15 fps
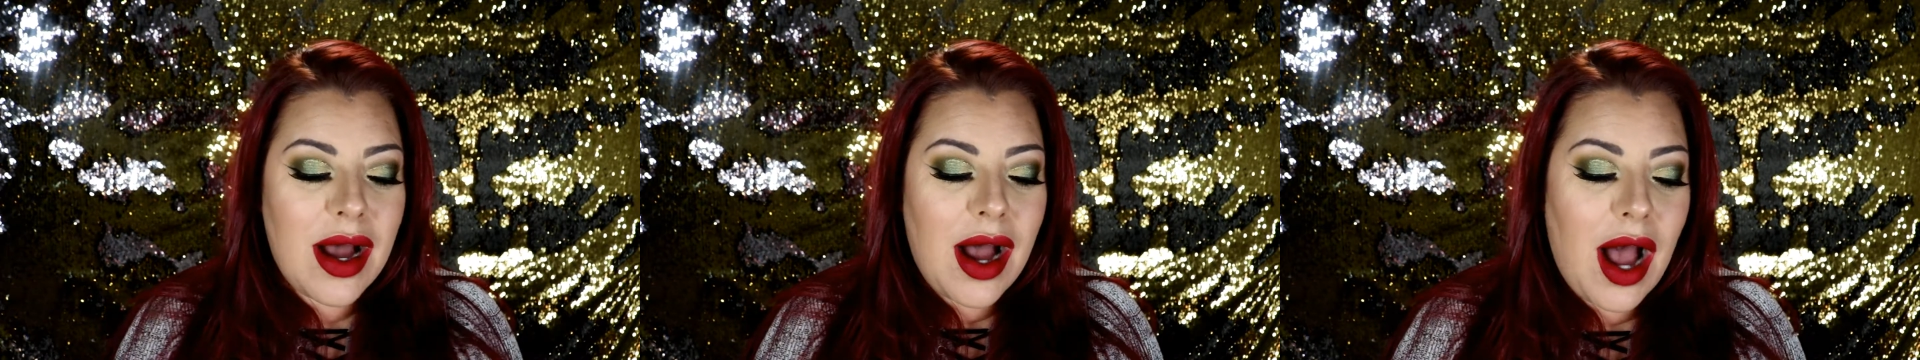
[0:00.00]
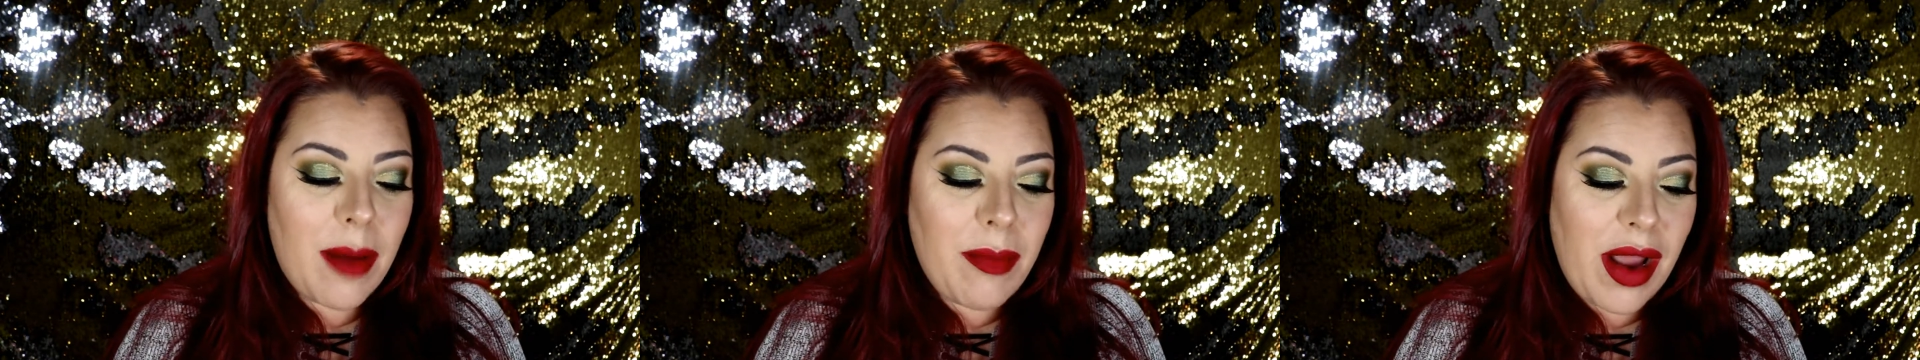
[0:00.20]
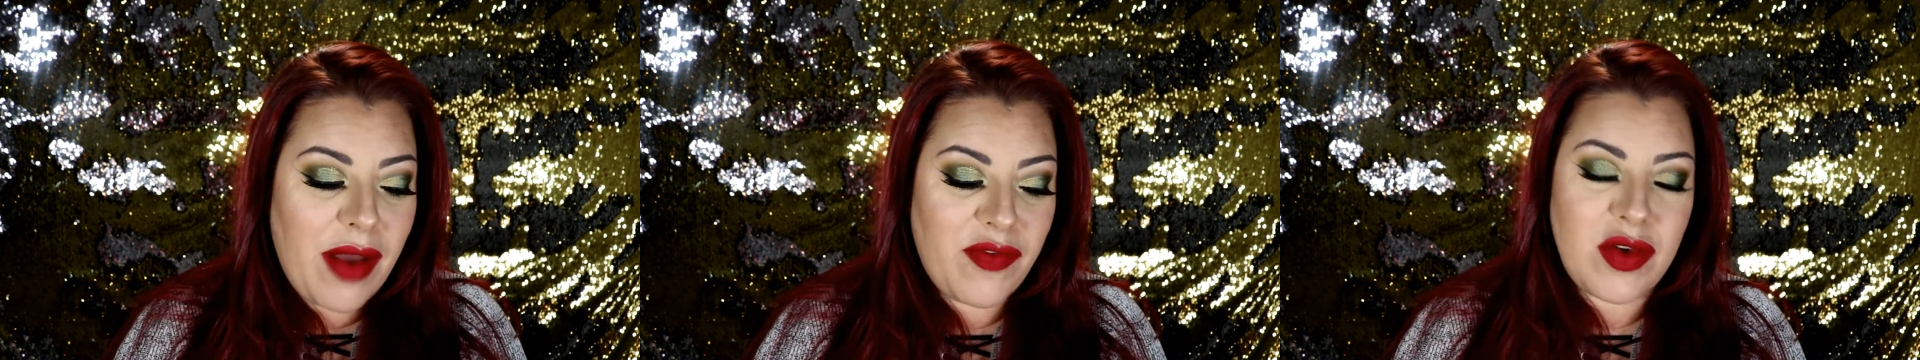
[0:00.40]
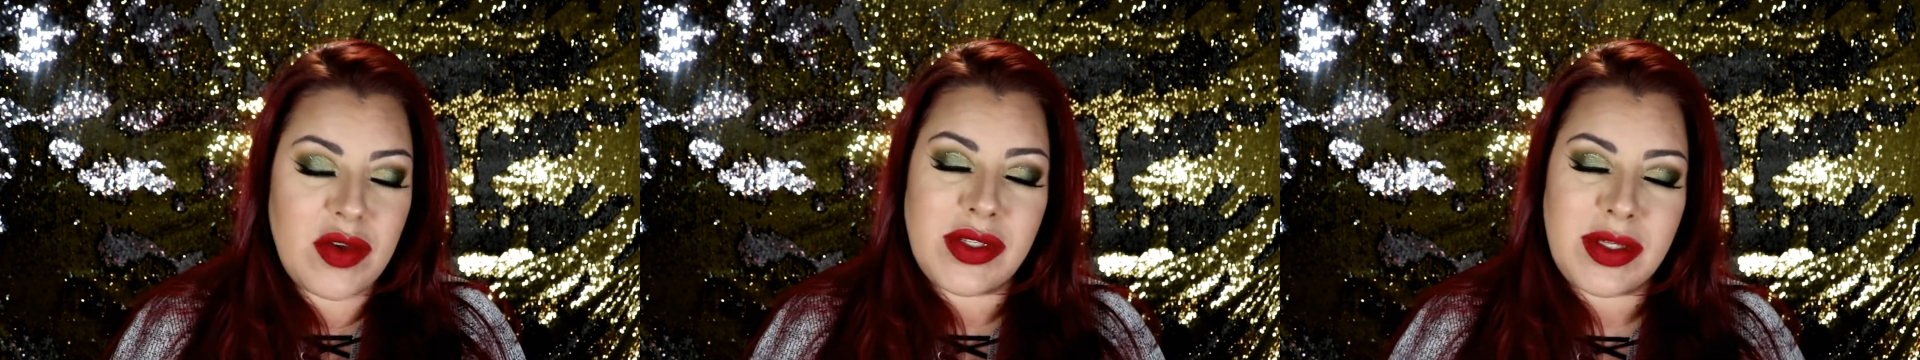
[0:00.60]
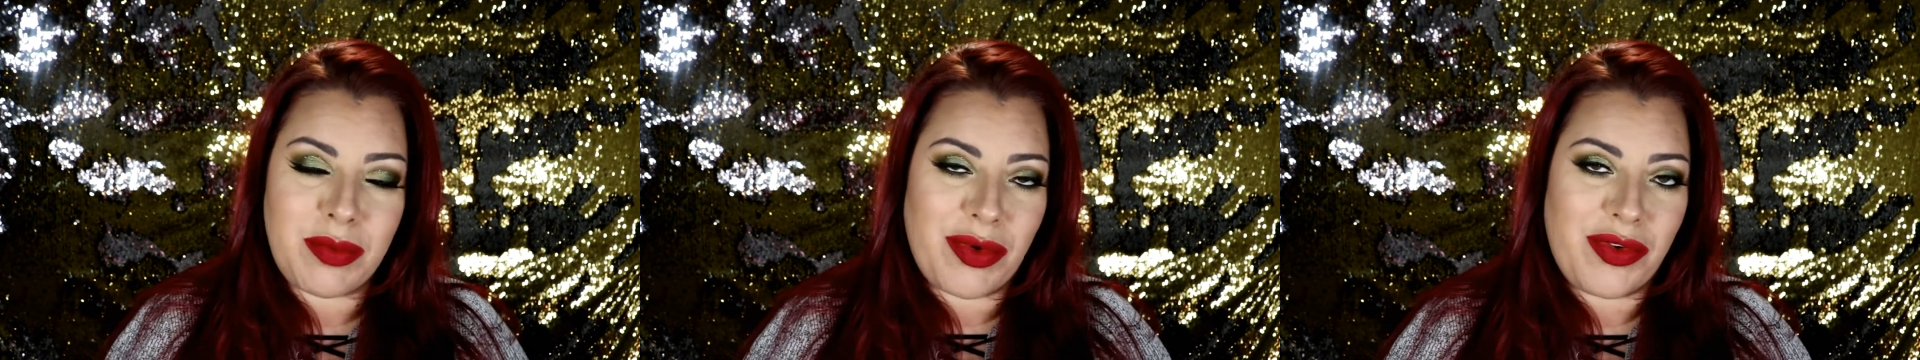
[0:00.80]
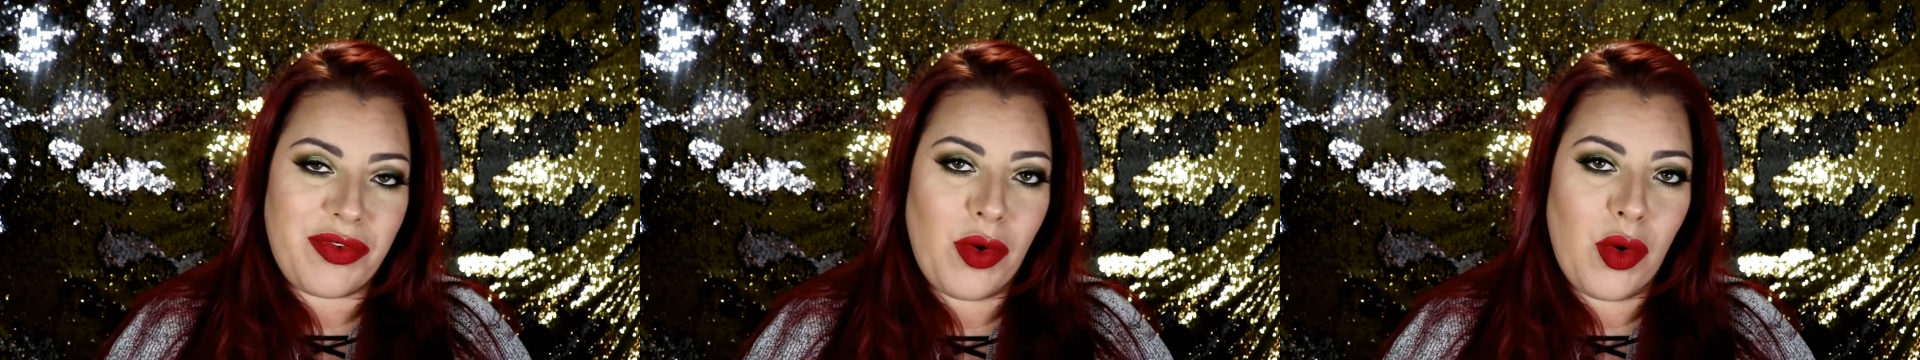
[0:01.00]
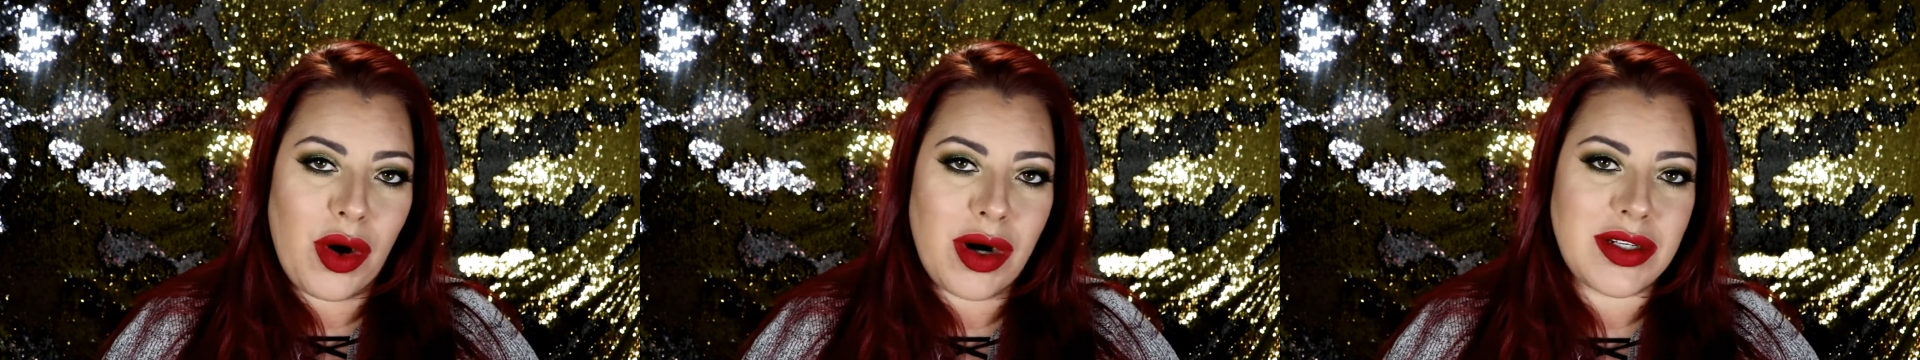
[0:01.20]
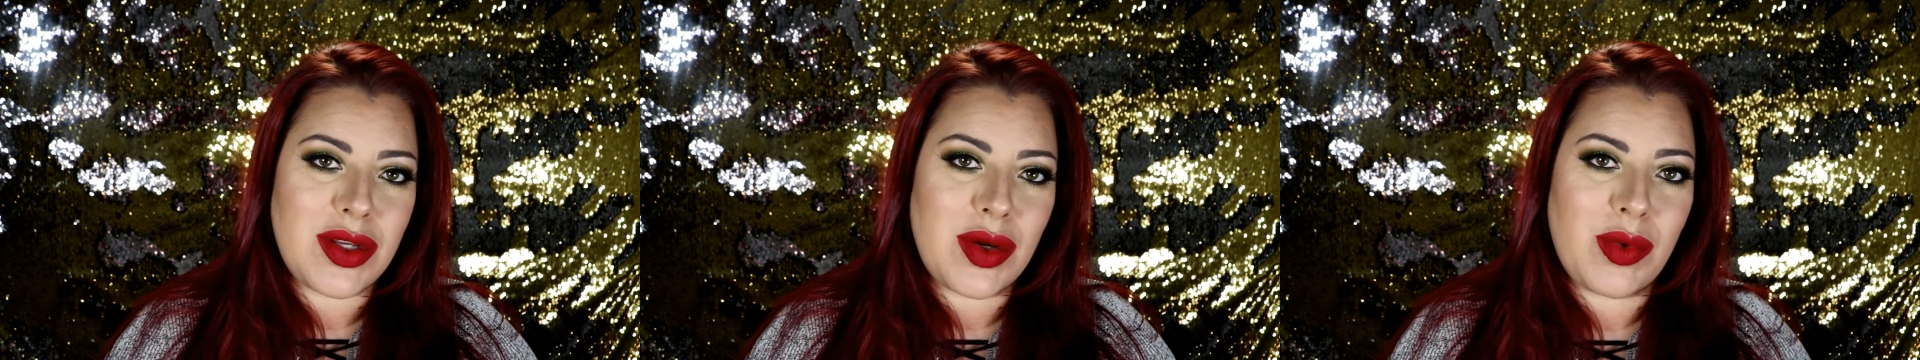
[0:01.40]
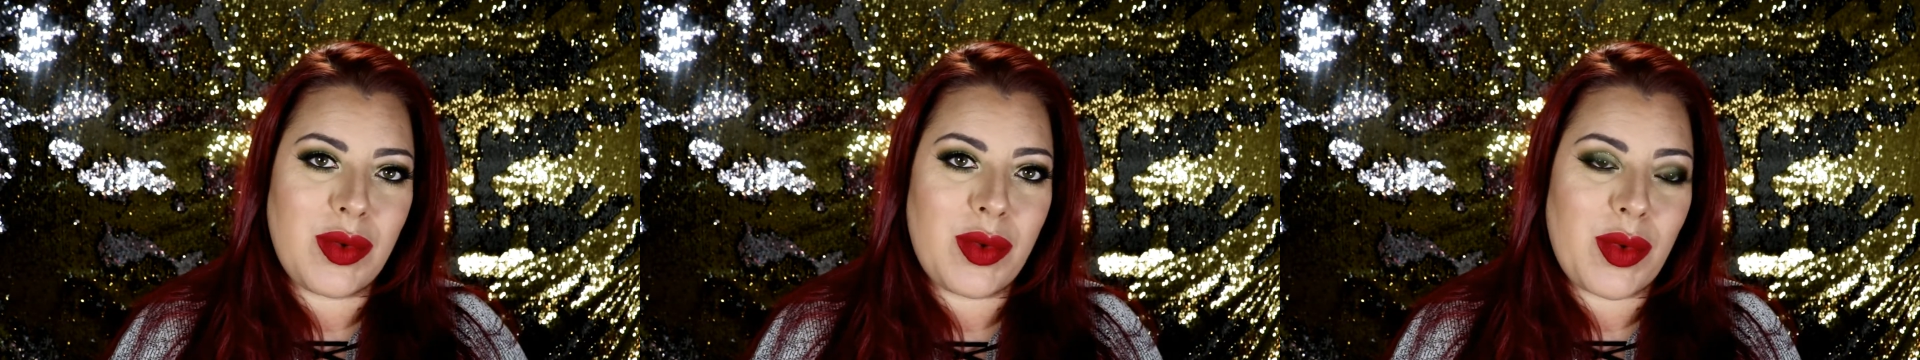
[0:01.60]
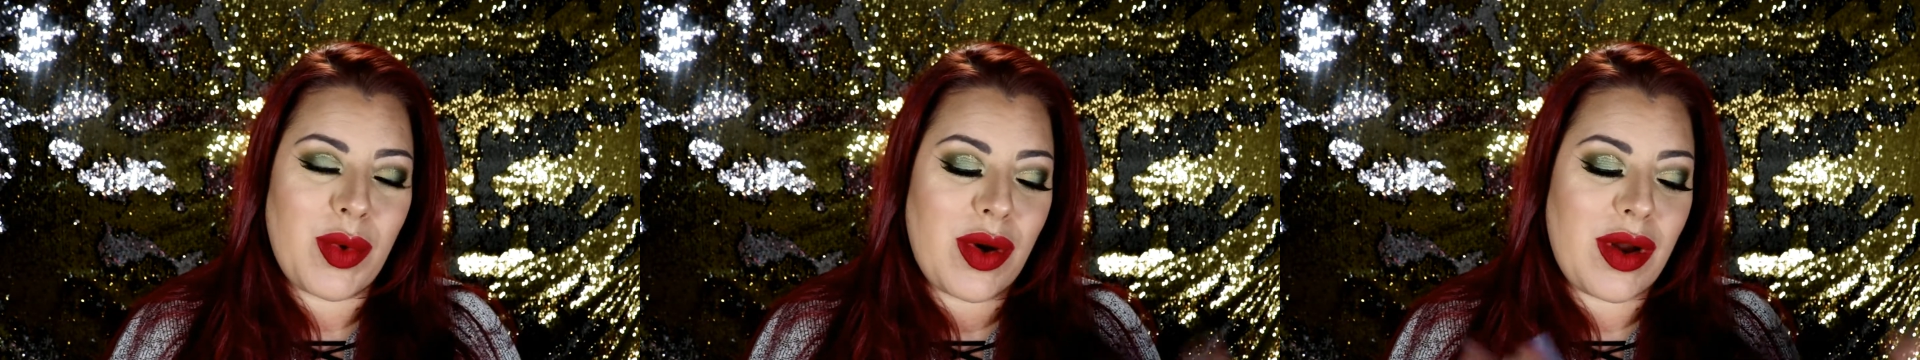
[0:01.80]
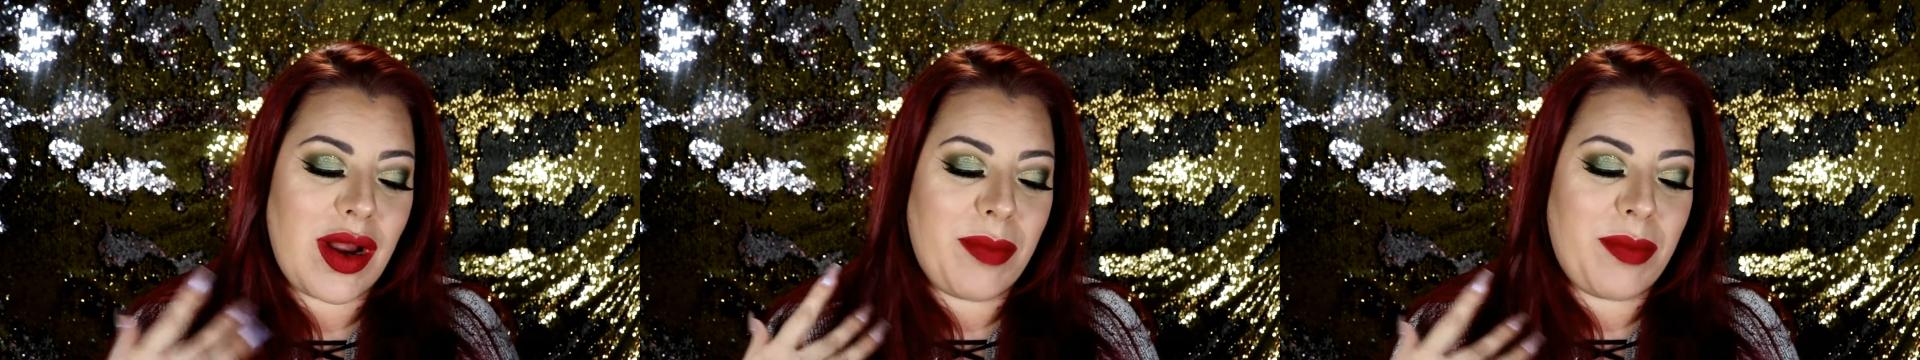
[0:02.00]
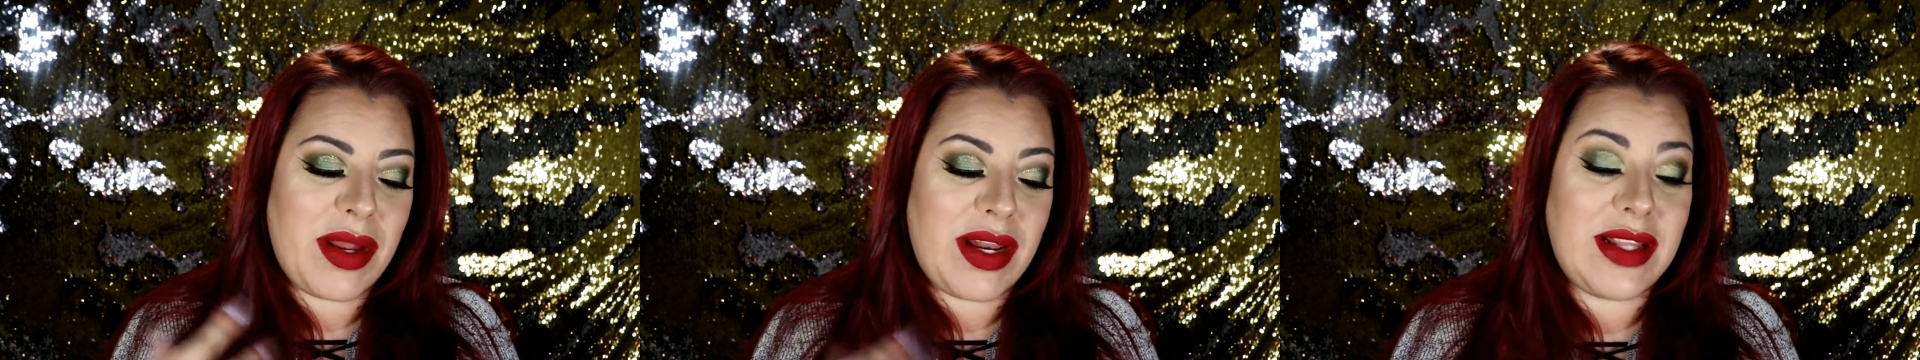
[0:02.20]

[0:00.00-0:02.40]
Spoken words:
I've used it before, but